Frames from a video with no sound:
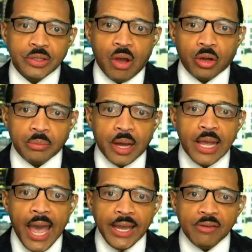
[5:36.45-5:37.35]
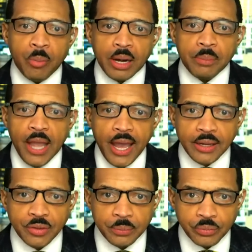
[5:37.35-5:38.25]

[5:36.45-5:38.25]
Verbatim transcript: talking about, hey, everybody behave.